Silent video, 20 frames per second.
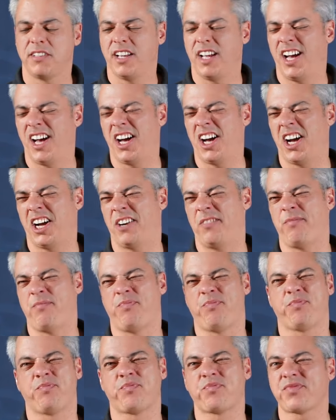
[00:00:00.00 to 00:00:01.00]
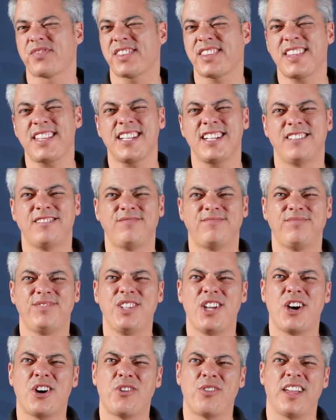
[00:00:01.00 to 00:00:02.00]
Ugh.
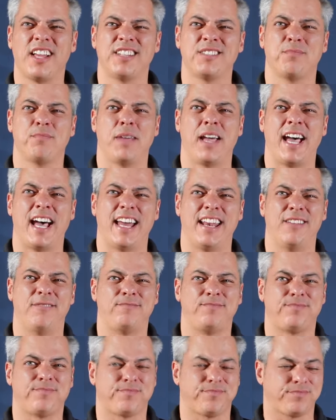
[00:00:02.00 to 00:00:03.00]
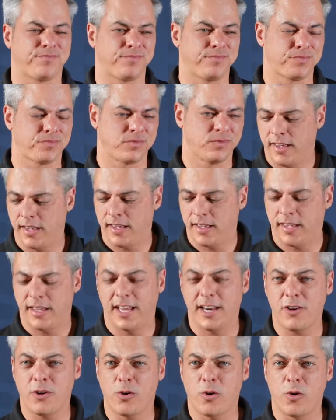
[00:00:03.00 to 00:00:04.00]
No, that's bad. I
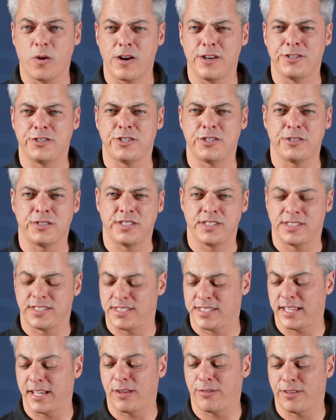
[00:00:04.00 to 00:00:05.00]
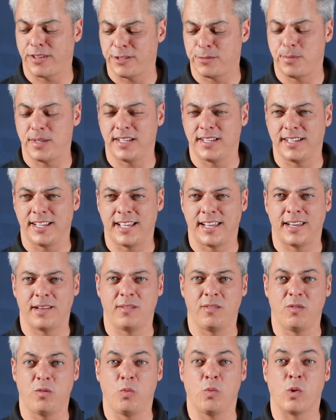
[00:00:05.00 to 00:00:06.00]
know orange juice itself has been
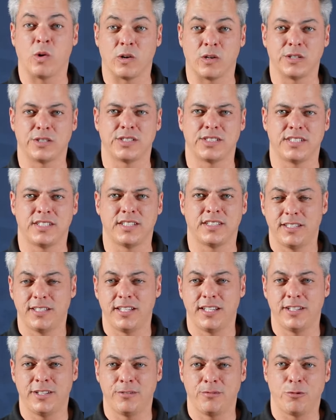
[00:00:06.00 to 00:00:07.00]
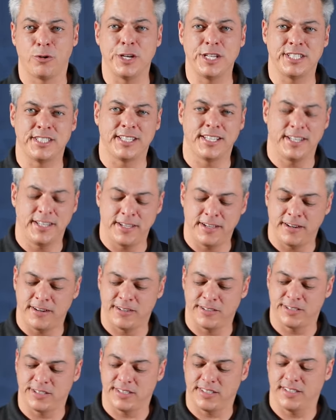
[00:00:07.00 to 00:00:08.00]
getting worse in recent
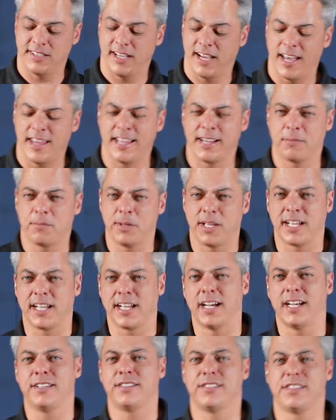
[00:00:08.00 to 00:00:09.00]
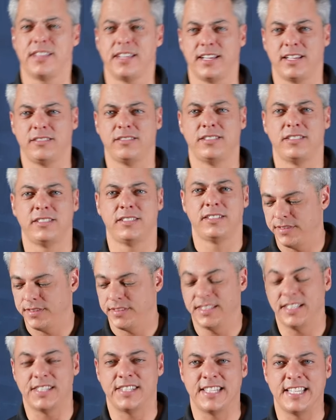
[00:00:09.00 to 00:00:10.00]
years. I think because the
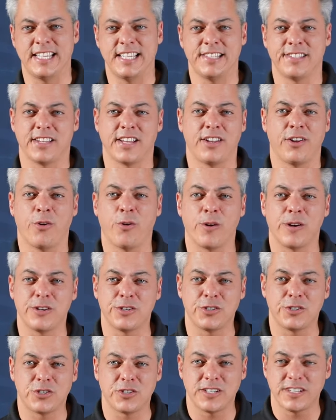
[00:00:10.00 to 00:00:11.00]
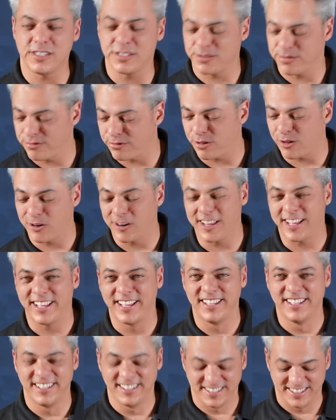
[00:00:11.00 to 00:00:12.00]
disease on the orange trees in Florida,
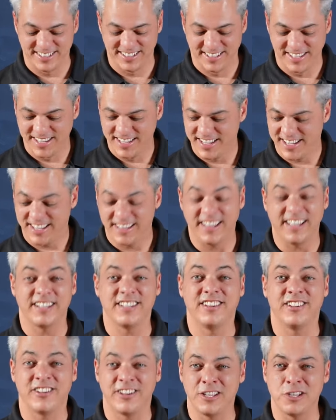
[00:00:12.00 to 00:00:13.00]
they're